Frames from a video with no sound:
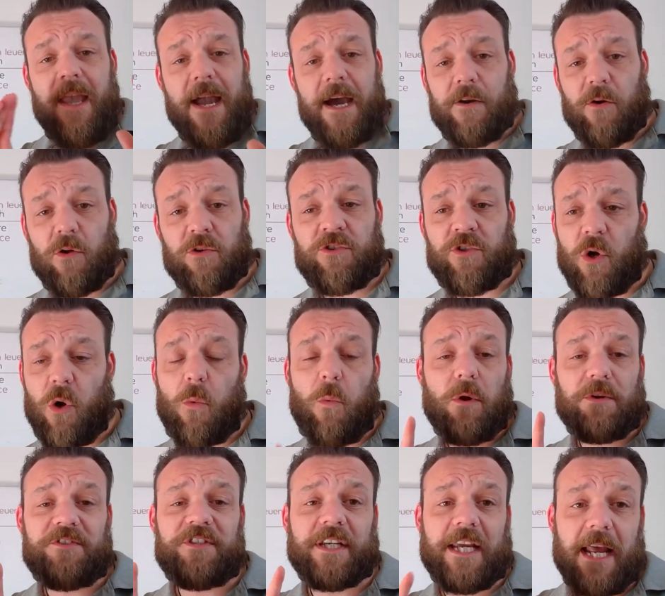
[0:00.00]
And also,
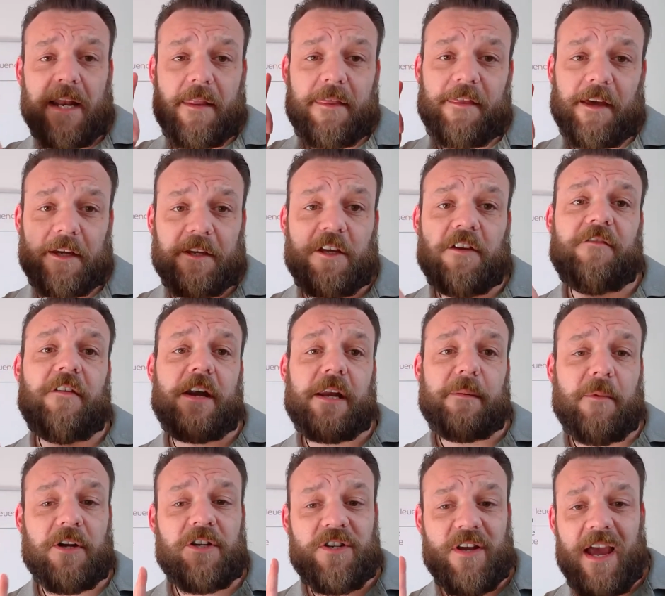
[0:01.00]
once again, thank you very
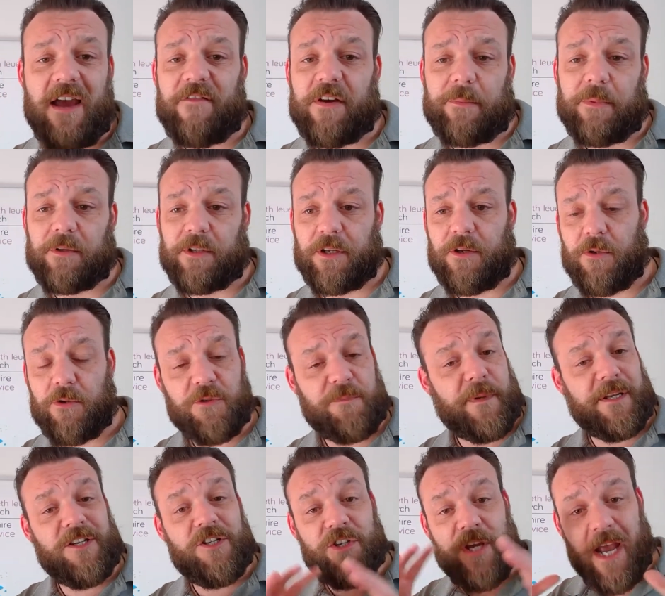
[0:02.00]
much to everybody who's
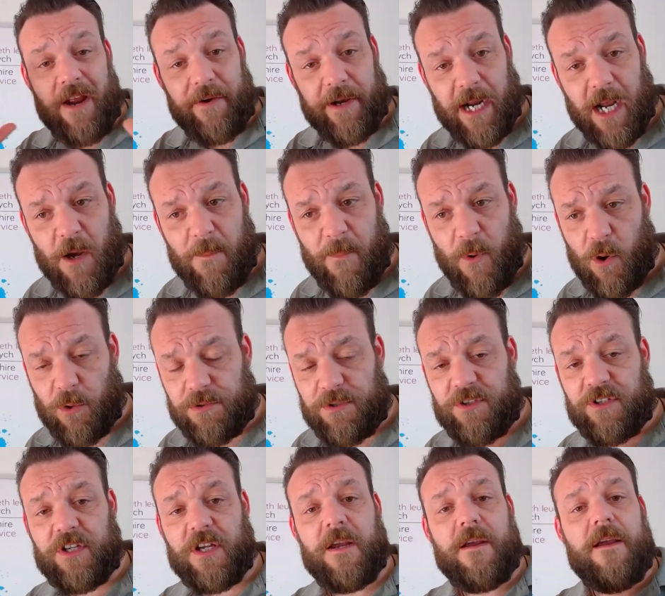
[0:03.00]
been sharing our
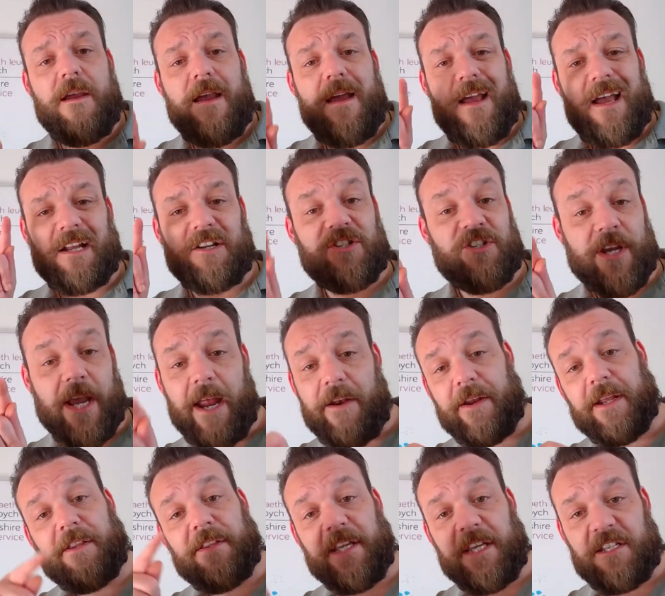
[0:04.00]
posts and
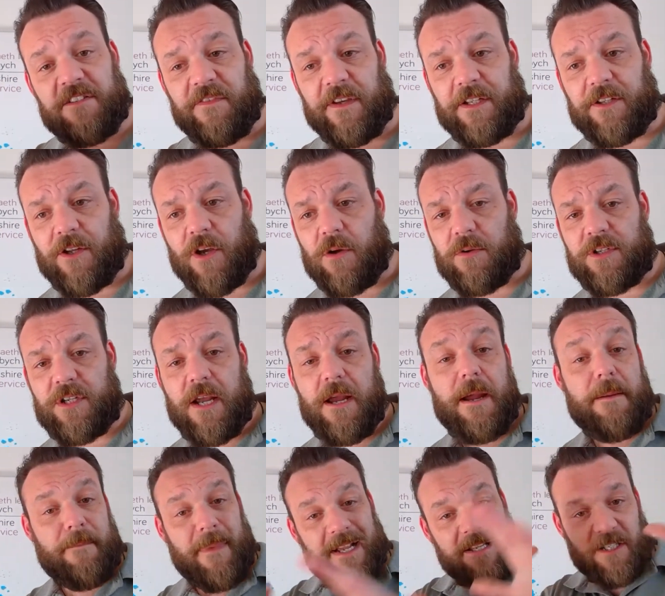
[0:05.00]
sharing these videos.
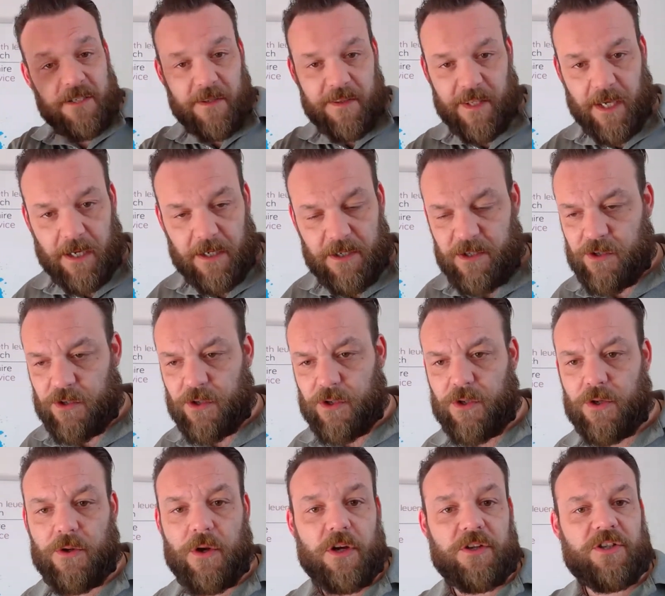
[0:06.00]
Massive thanks
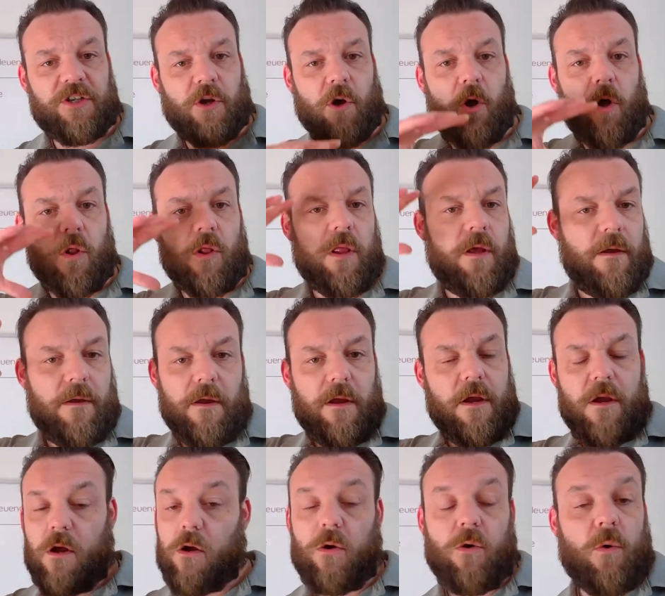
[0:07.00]
to Ysgol,
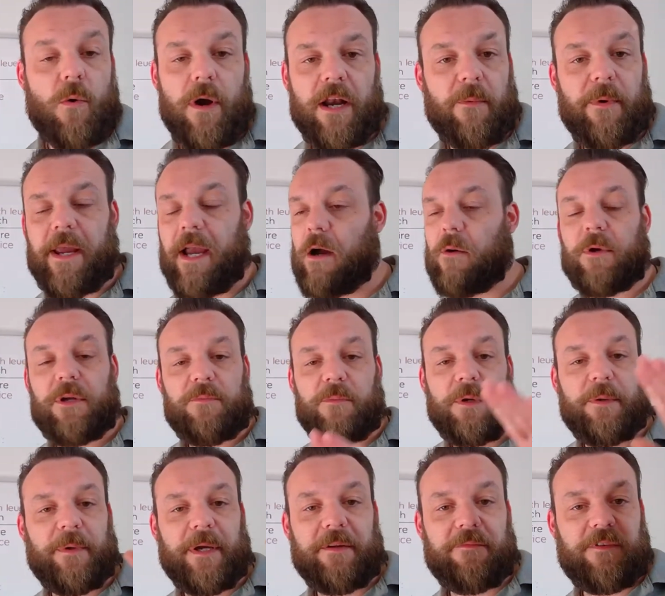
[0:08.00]
or where we are,
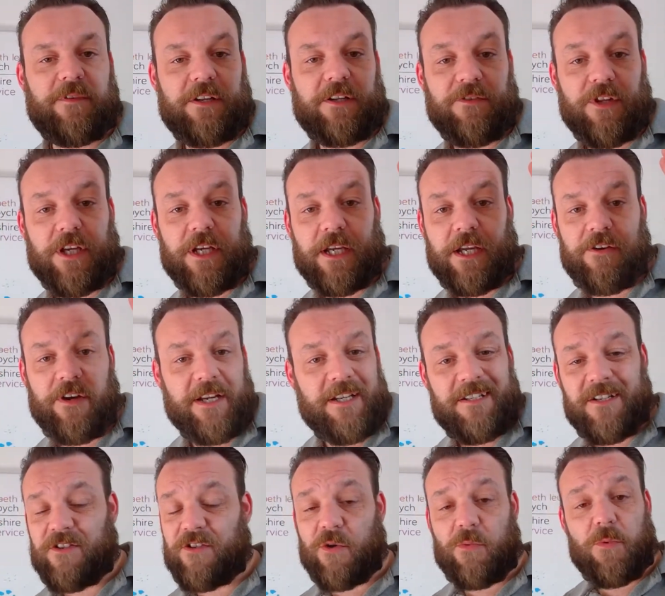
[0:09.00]
the
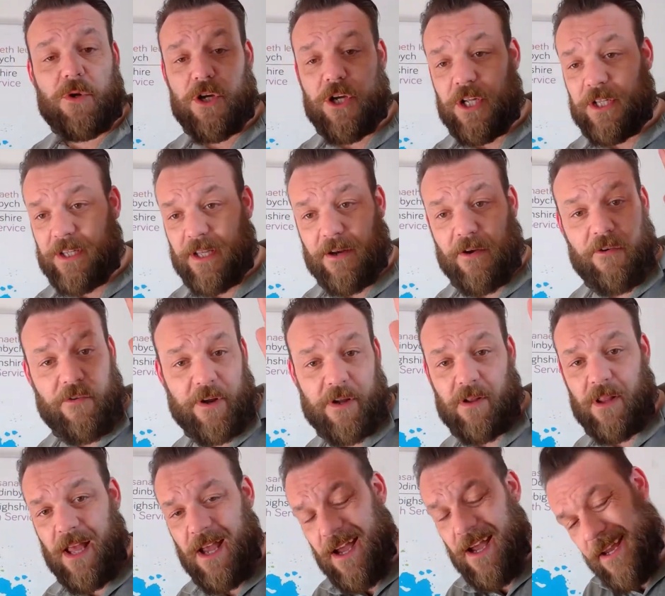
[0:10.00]
Christ is the Word, and
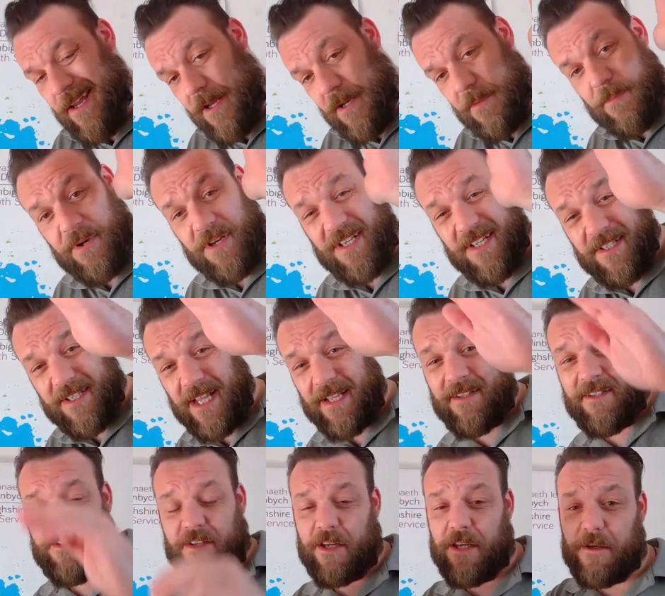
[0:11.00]
Rhylhai, and
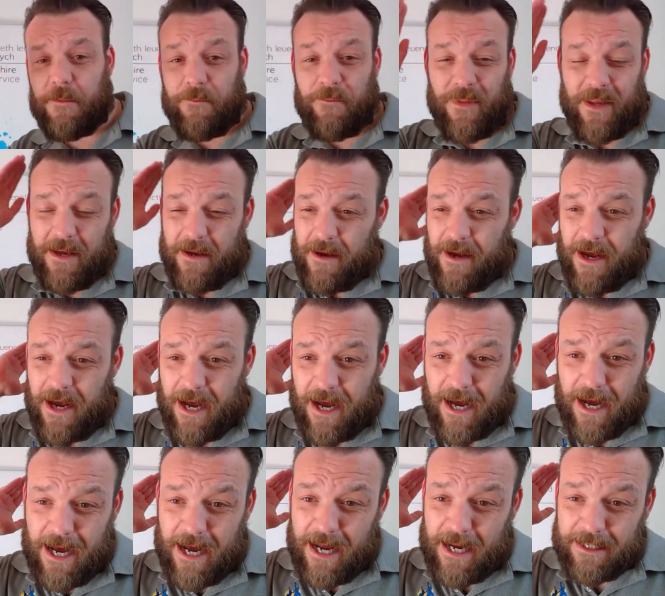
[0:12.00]
Prestatyn,
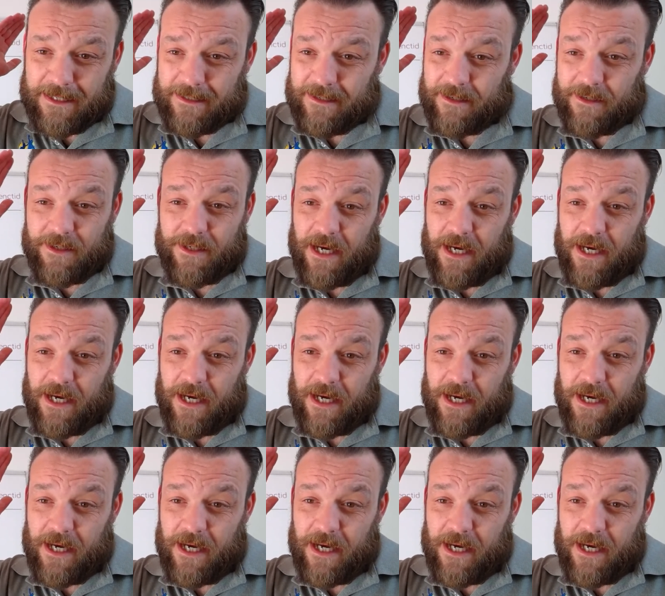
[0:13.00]
and